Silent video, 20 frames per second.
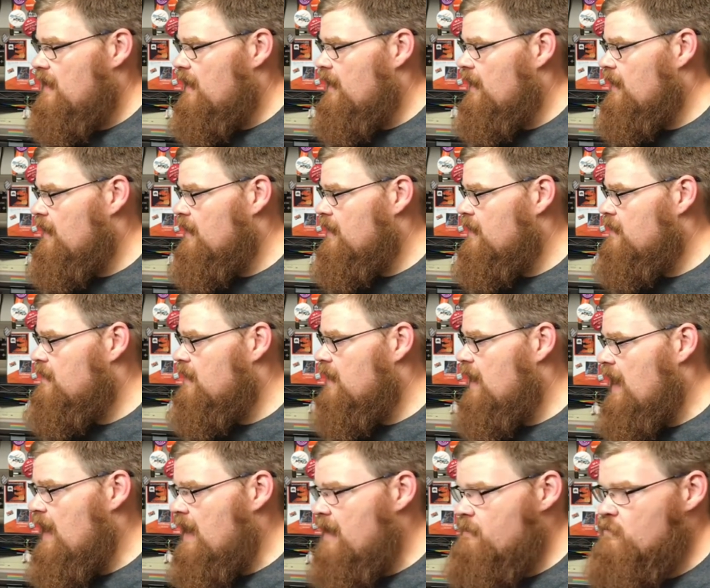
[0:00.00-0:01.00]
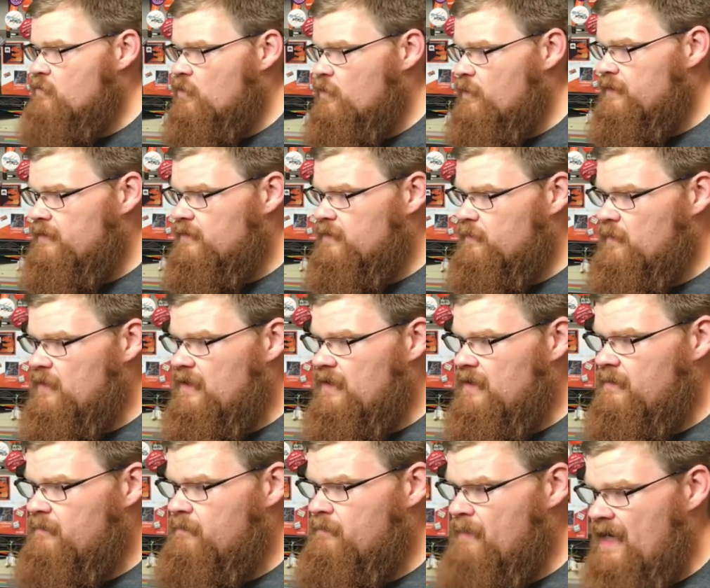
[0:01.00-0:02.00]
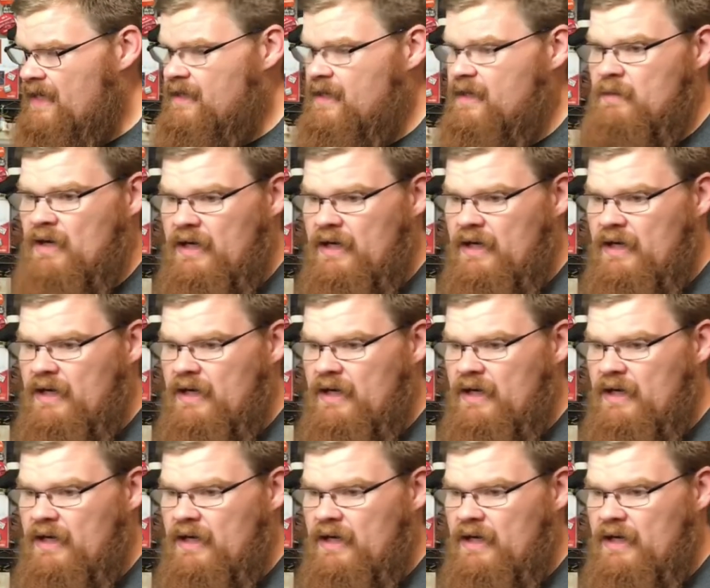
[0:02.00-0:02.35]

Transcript: And I'm going to be making